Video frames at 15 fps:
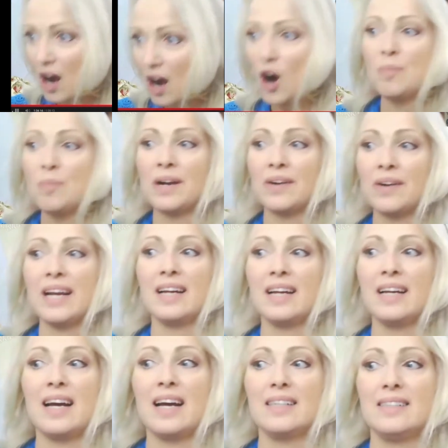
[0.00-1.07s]
Oh,
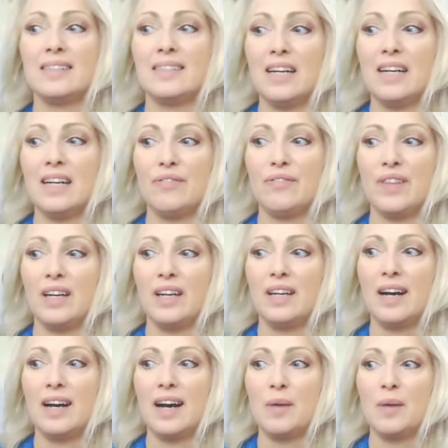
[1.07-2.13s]
Marianne asked if
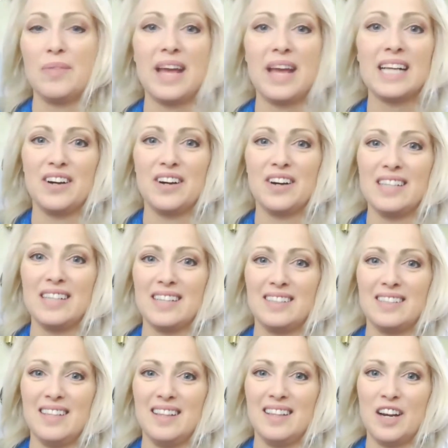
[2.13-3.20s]
thanks you guys, I
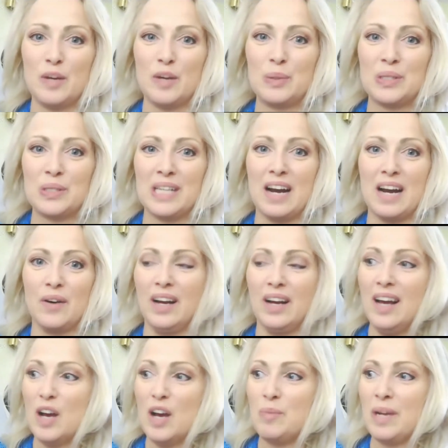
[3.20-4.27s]
see the numbers now.
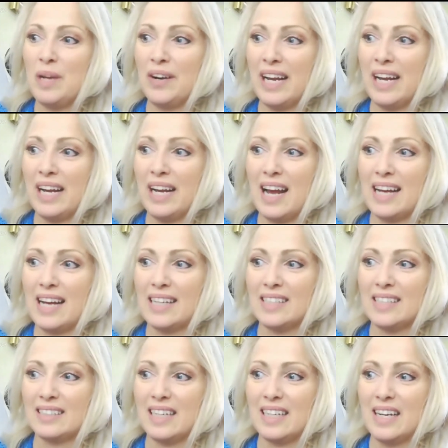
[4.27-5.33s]
Marianne
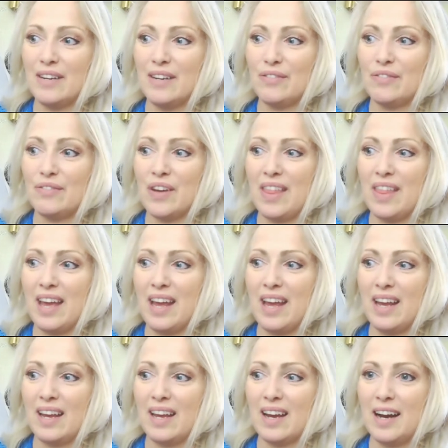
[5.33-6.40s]
asked if
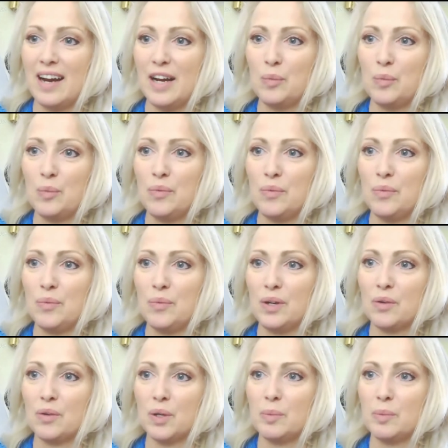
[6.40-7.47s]
the
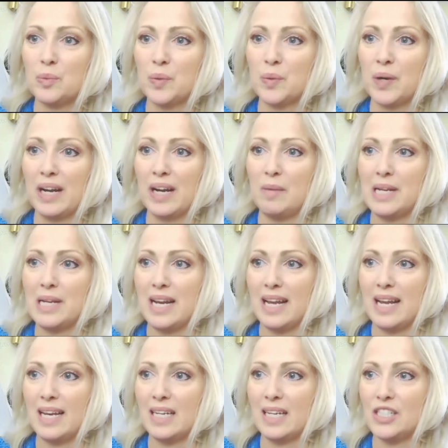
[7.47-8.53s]
groups were going to be
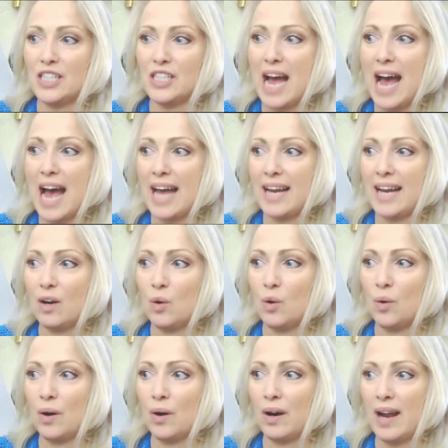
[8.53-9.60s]
in a chat
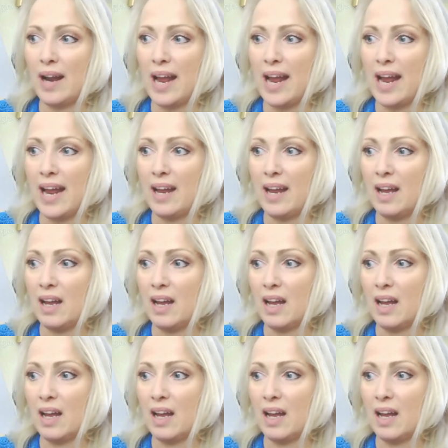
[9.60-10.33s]
or a